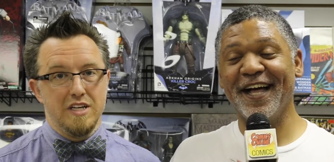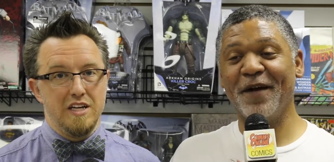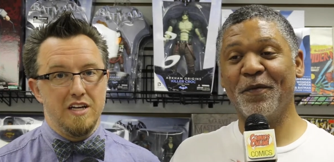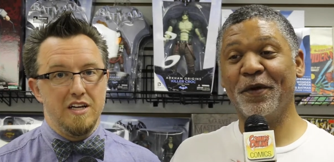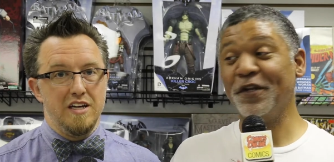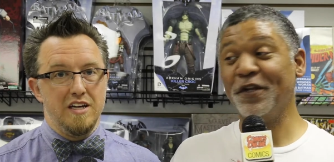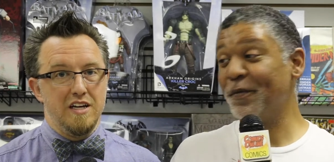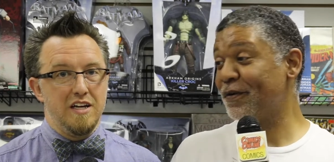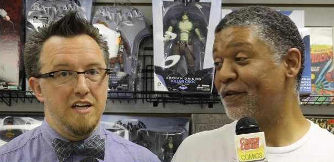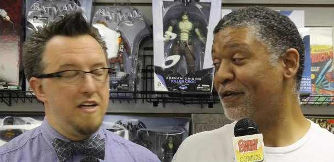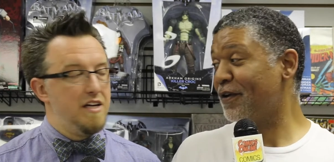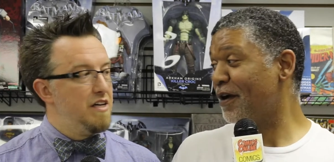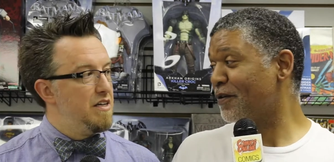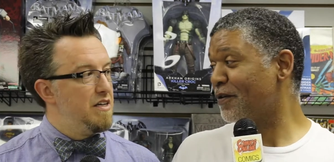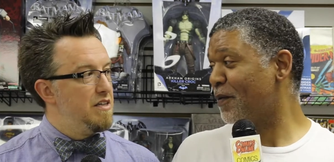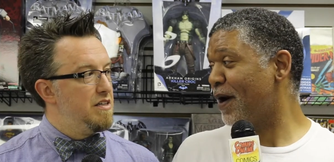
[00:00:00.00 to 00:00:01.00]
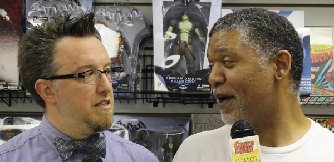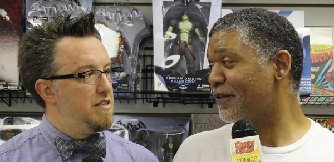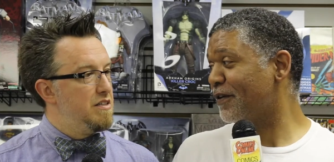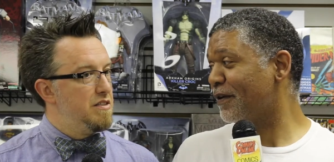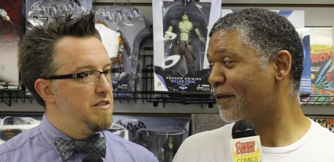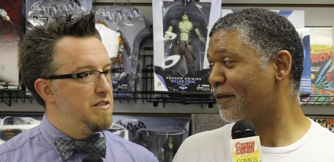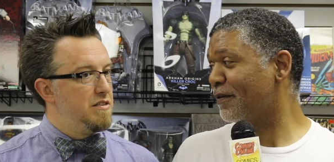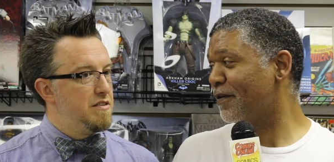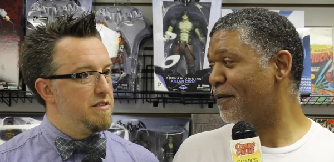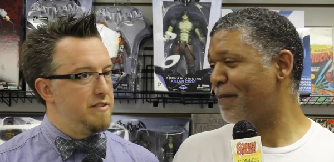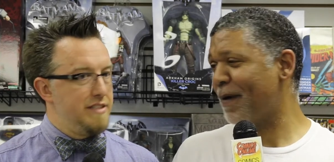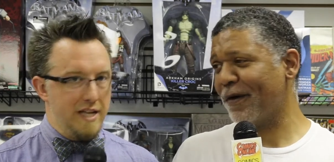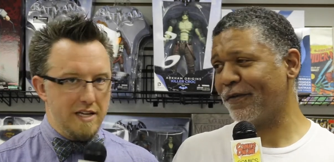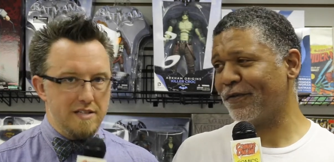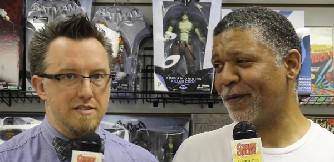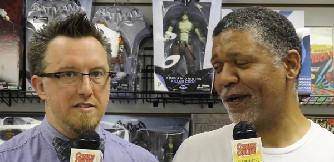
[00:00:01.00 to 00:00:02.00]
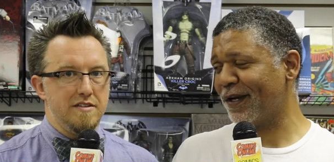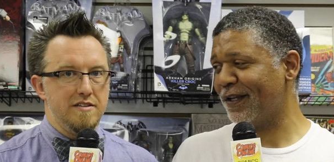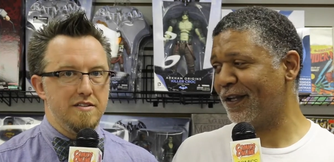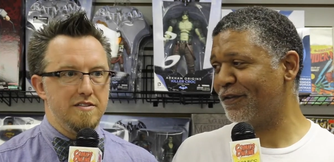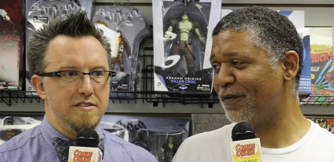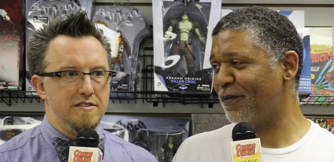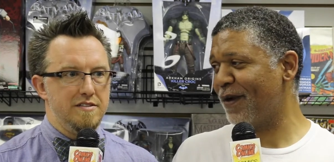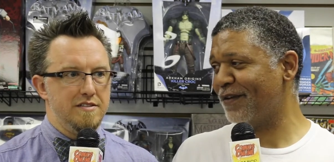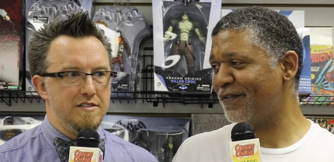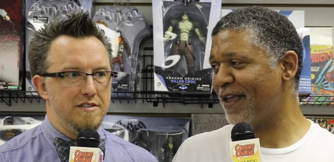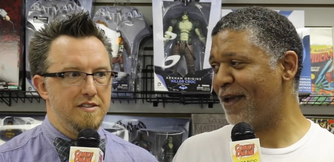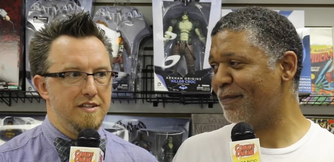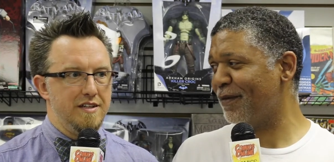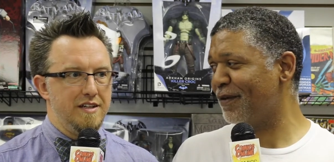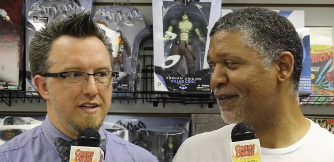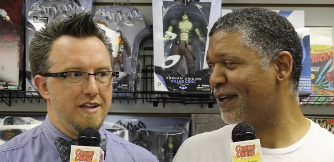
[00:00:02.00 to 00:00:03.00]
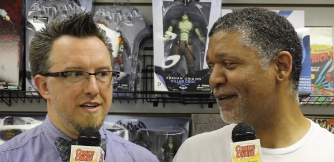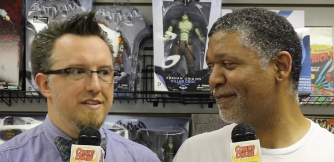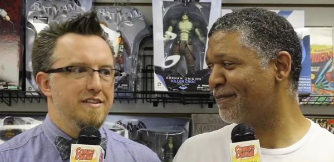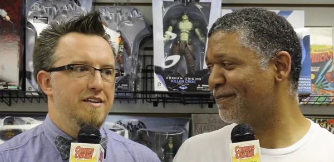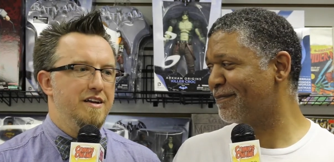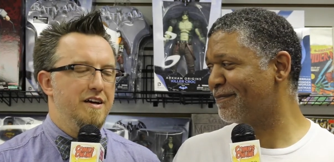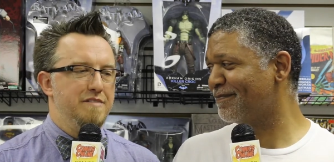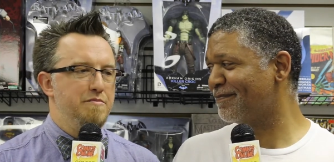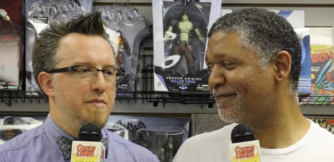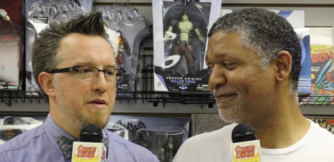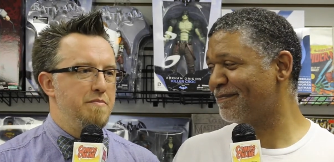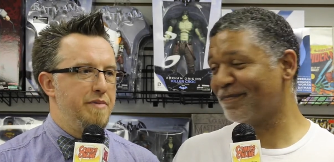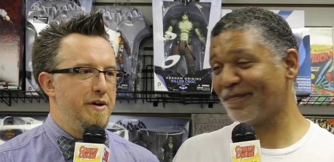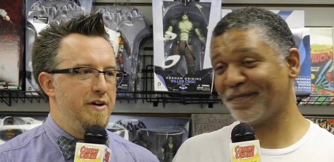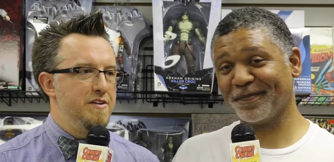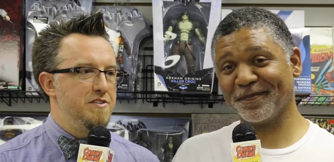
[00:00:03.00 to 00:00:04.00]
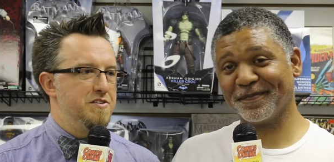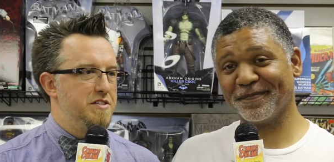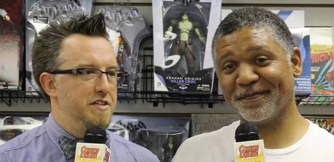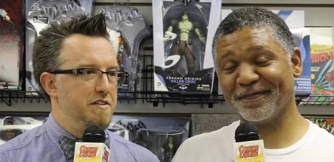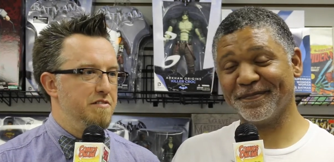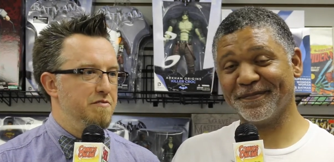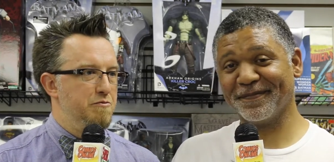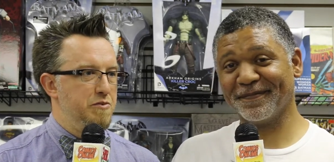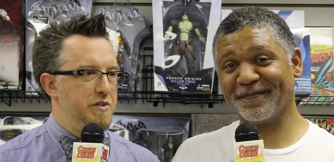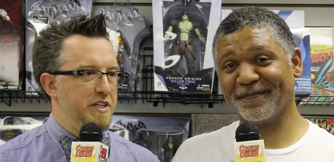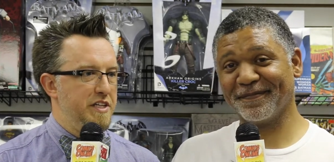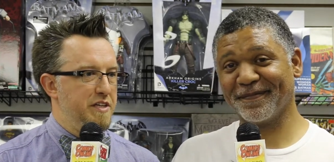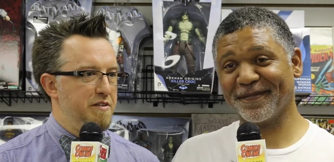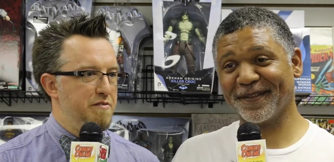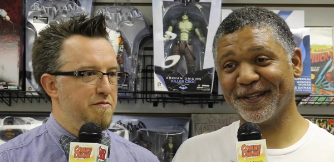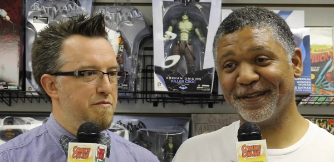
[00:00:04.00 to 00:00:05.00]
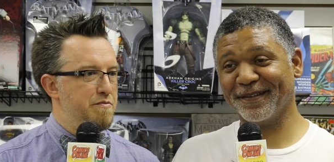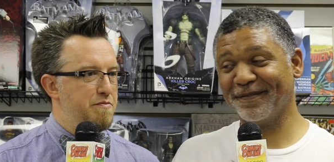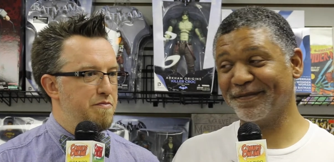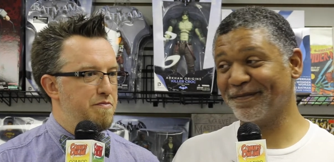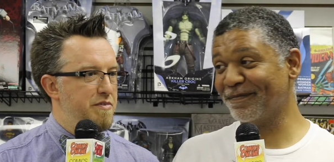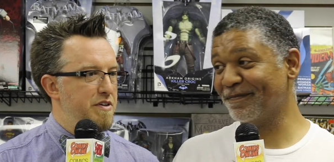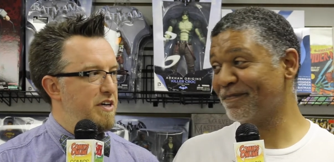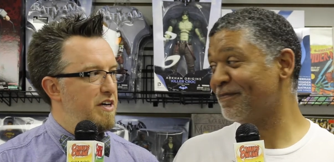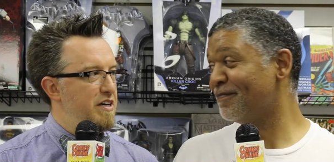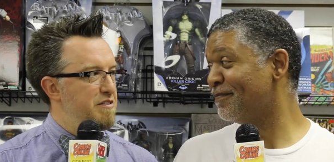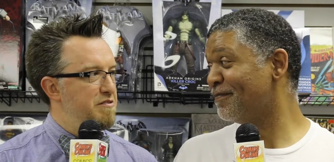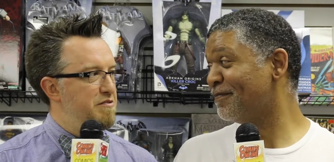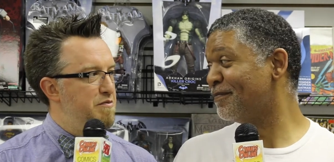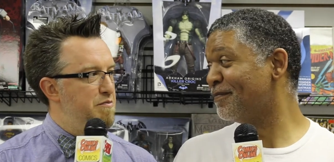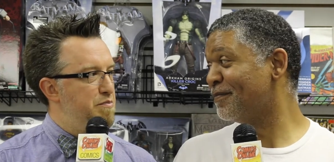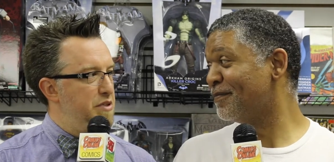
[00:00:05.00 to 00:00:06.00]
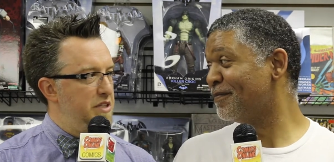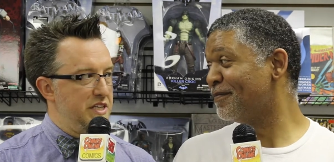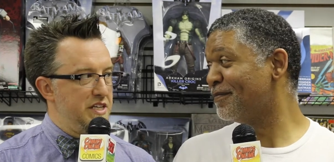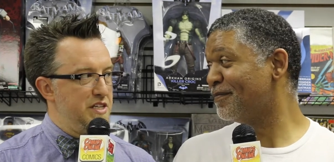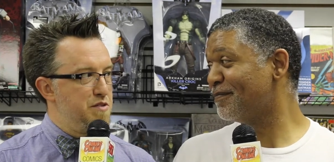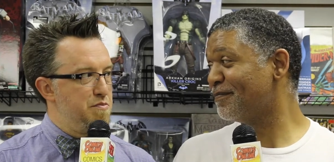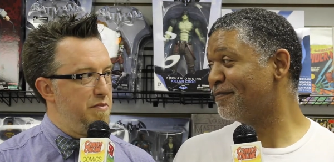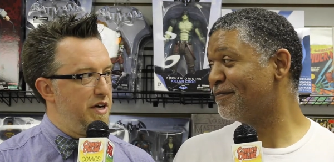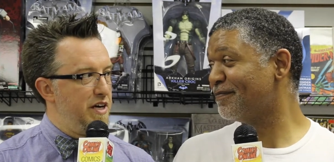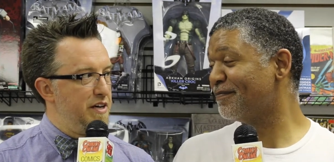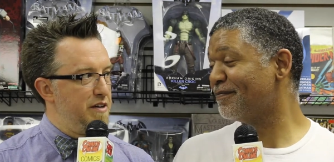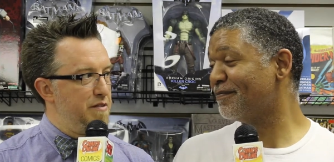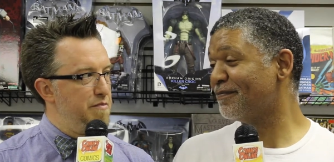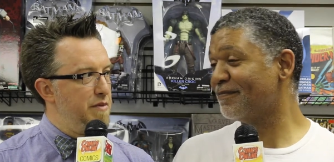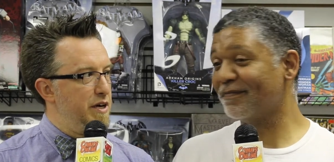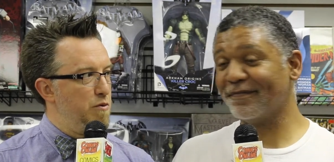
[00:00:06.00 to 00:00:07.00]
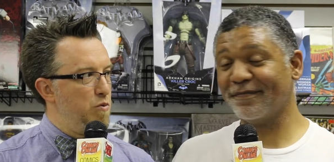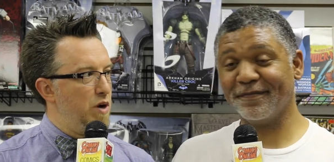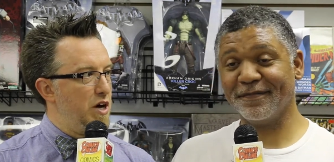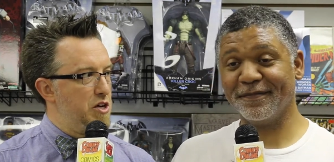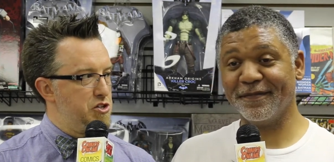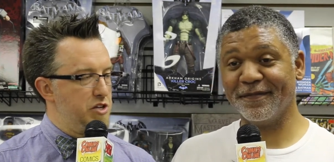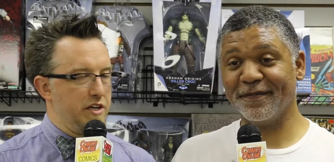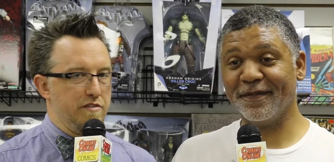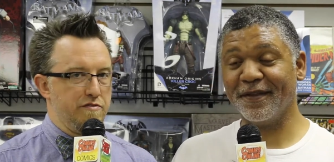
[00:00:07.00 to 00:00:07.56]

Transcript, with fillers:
Speaker 1: When you were too young to watch it? Your
Speaker 2: parents were going to let you watch that movie? My parents didn't really police my watching